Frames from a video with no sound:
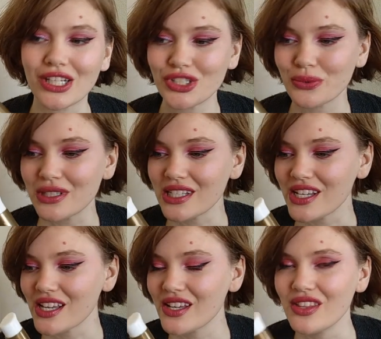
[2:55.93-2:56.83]

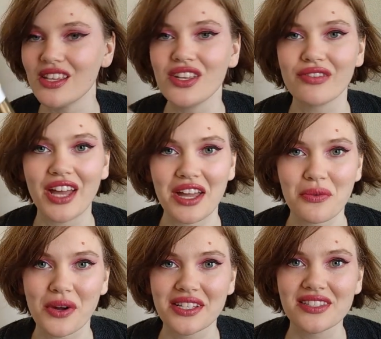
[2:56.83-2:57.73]
actually the Eva
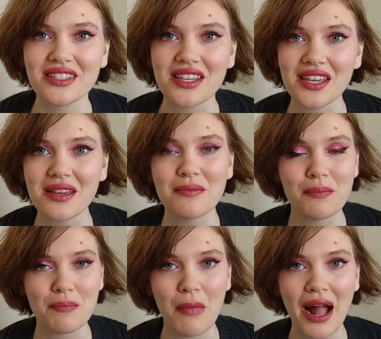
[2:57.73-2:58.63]
NYC
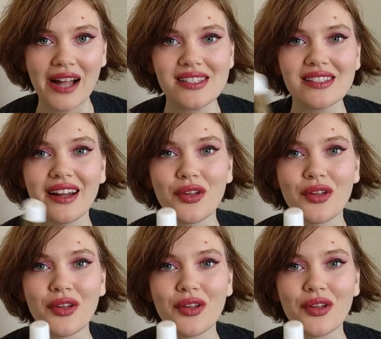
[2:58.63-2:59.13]
mask.